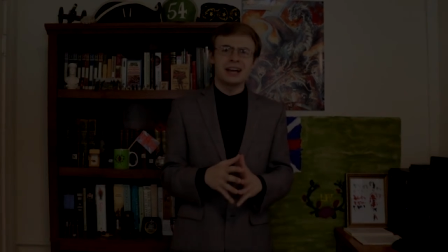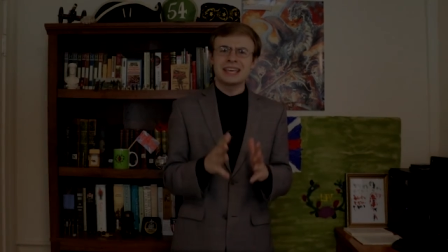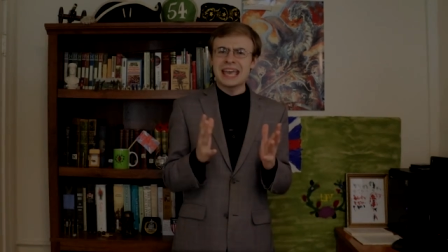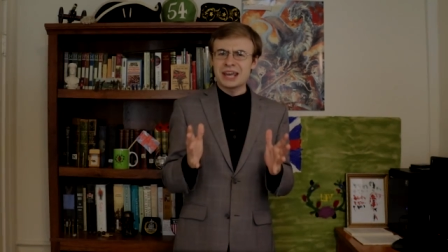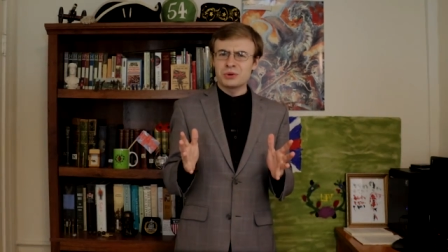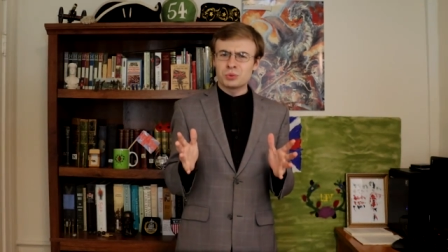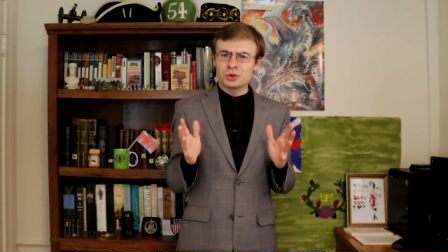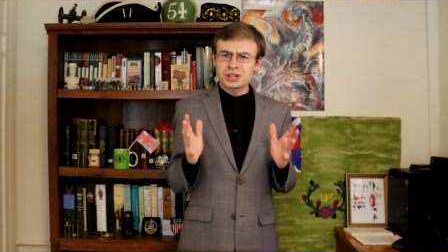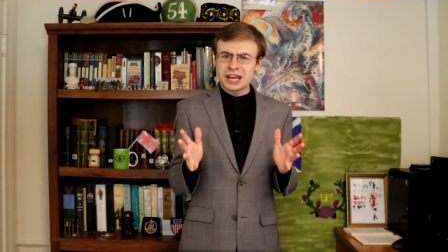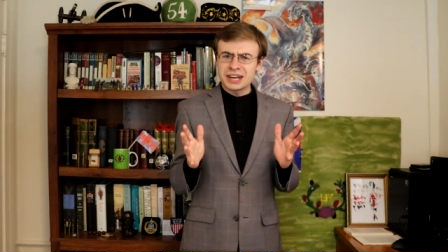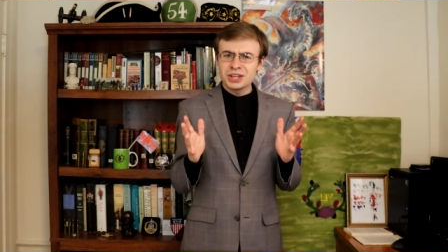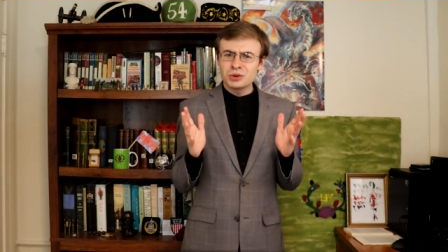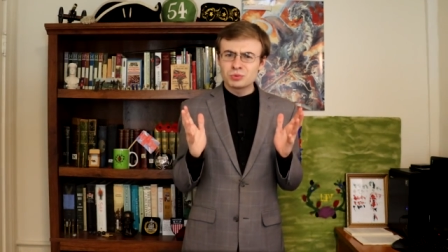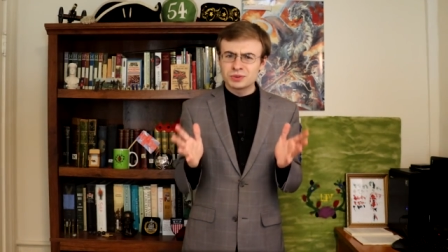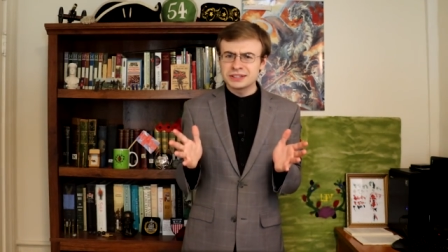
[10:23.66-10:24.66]
Again, we're
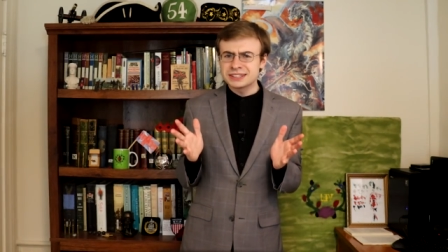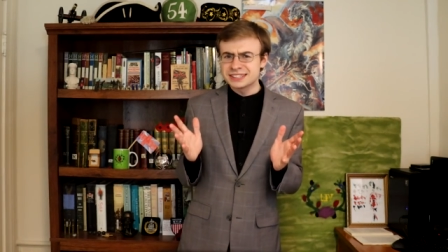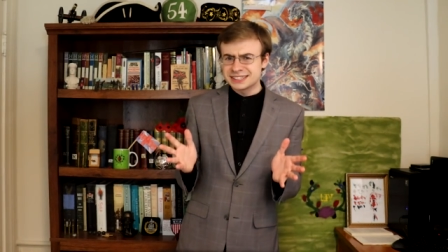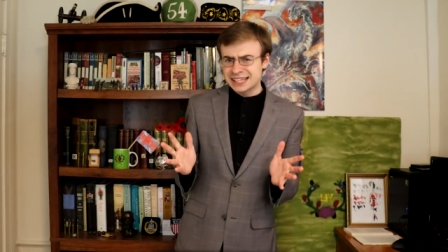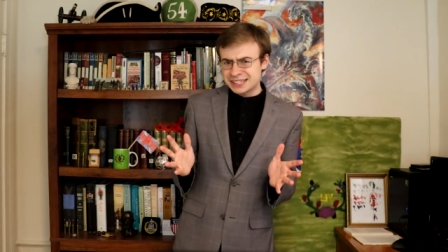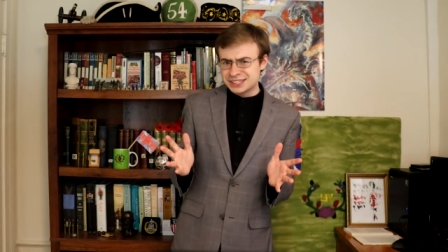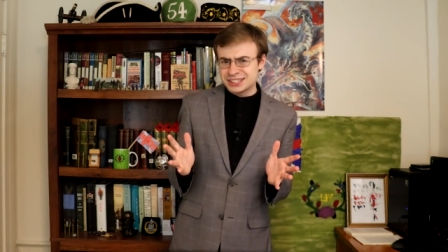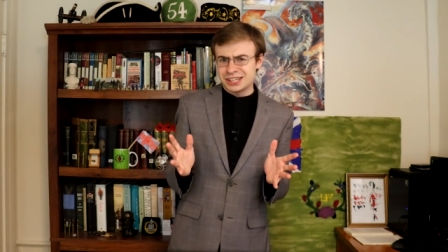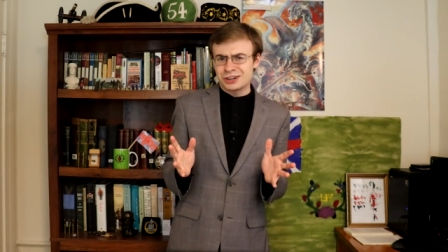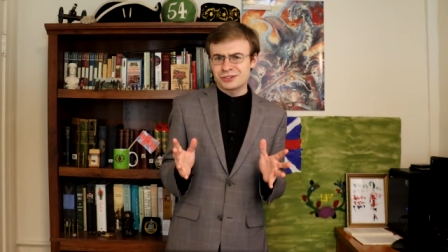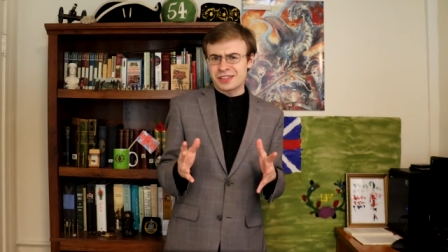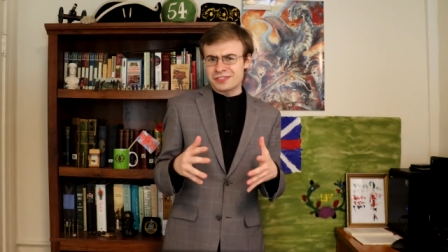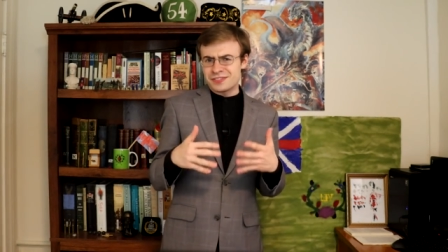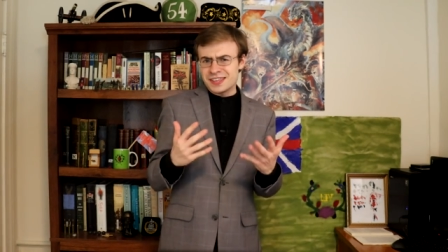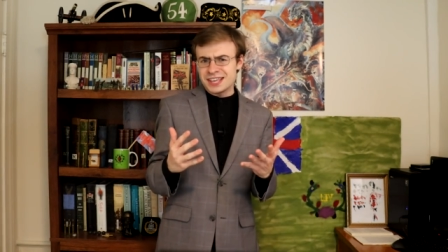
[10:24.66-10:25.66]
getting a real sense here
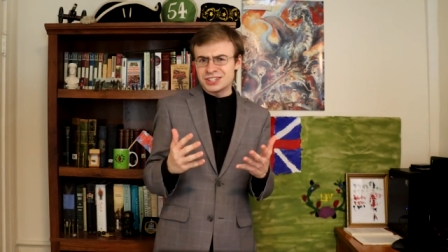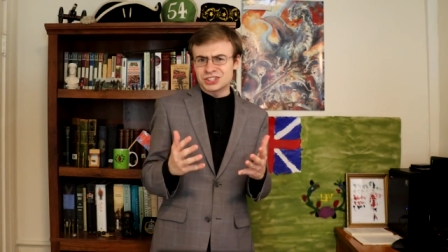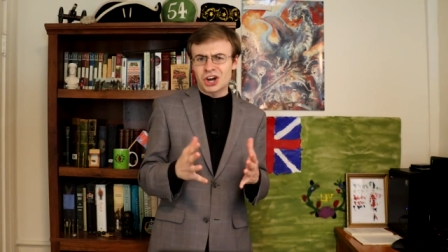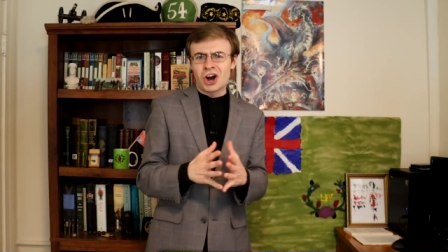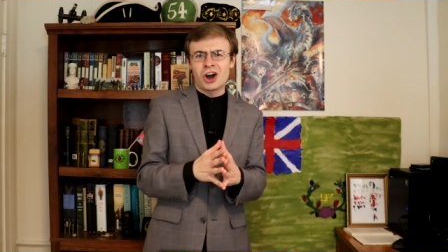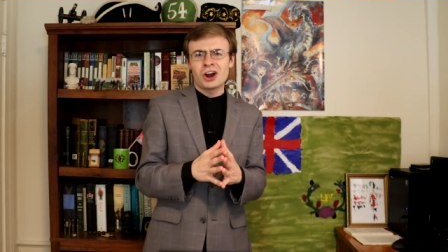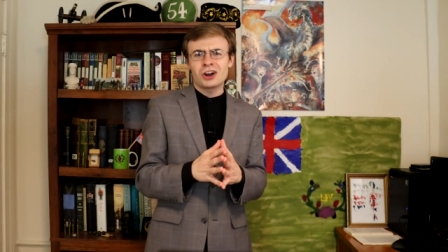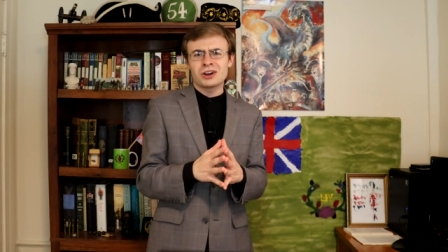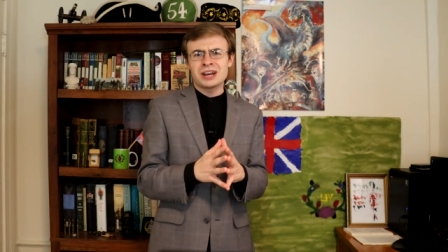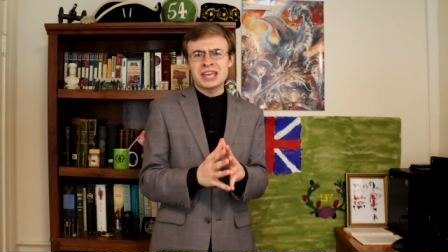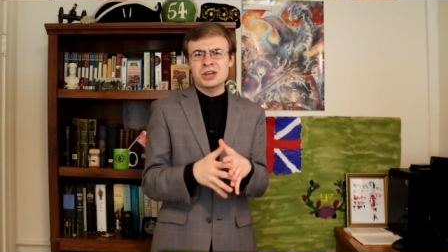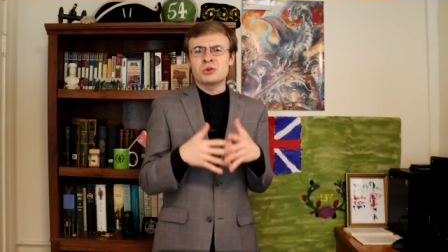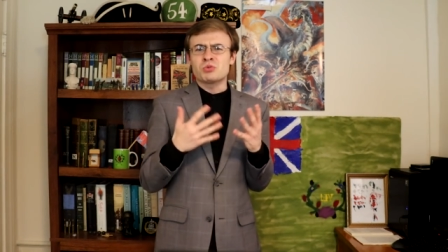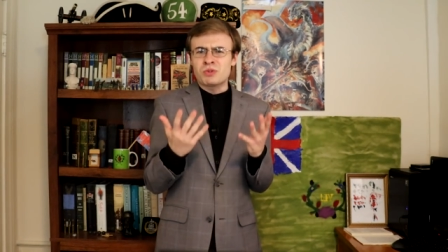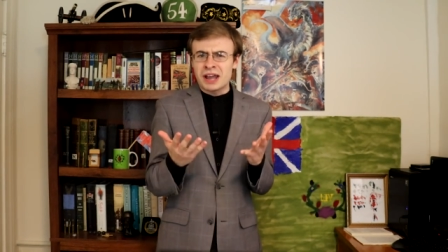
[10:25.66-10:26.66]
that these are
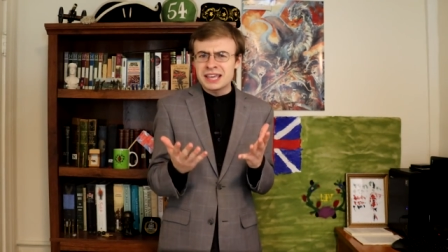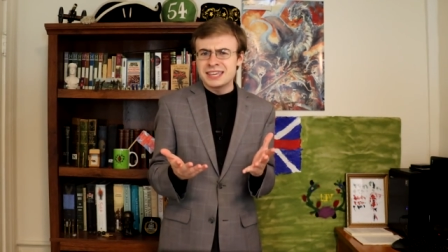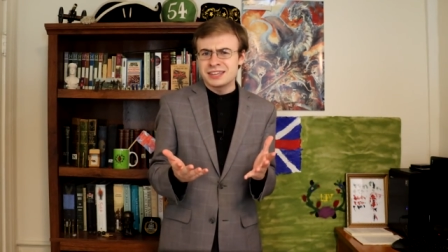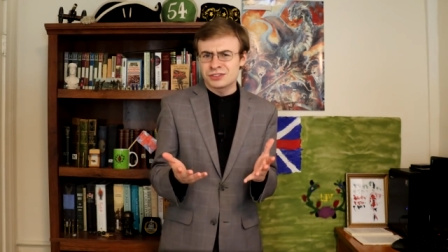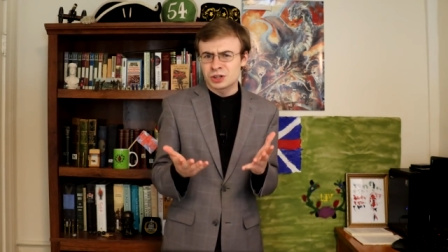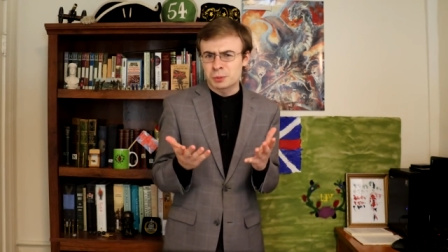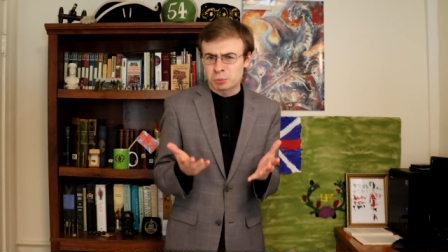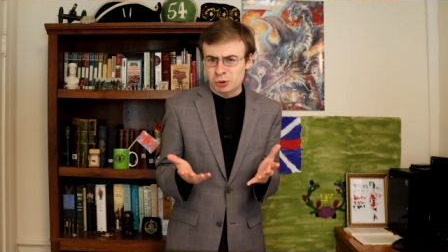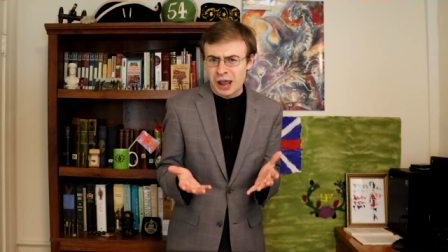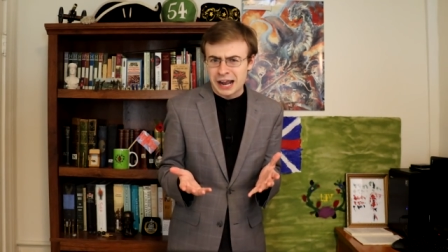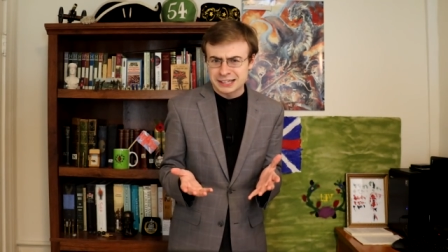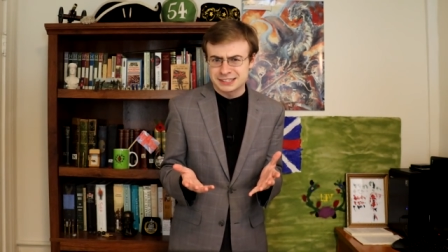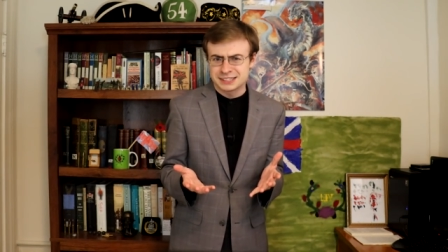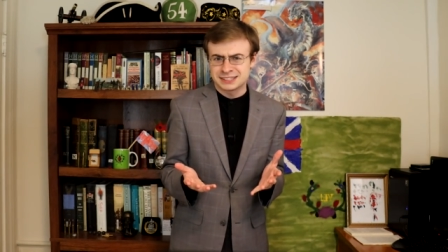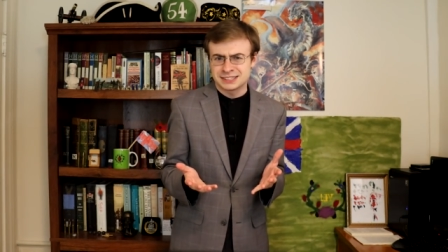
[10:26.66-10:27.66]
irregular
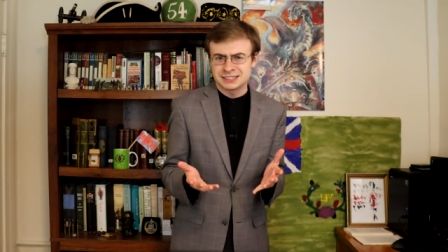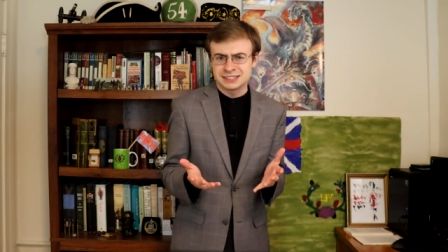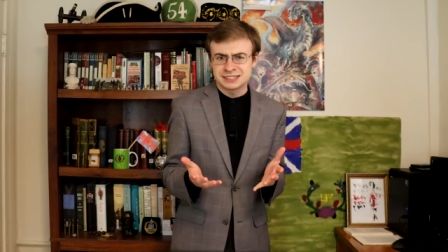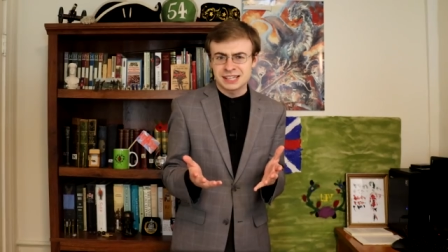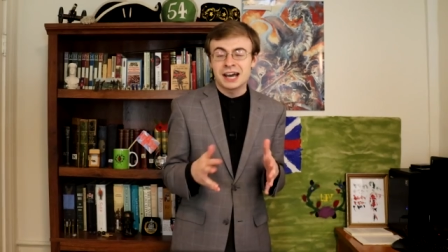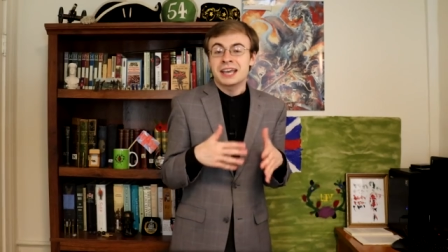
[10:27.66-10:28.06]
practices,